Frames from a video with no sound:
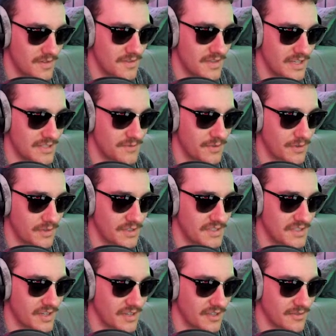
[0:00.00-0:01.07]
That's very
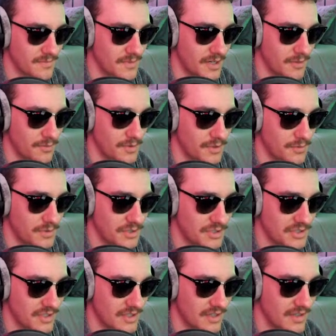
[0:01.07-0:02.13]
exciting. I really
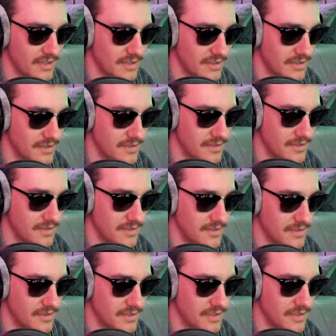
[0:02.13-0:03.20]
wish I
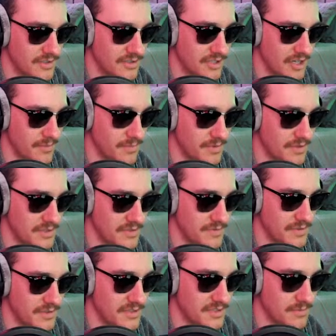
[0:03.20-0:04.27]
could get a job in this
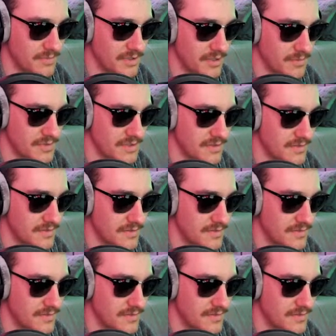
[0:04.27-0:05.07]
field sometimes.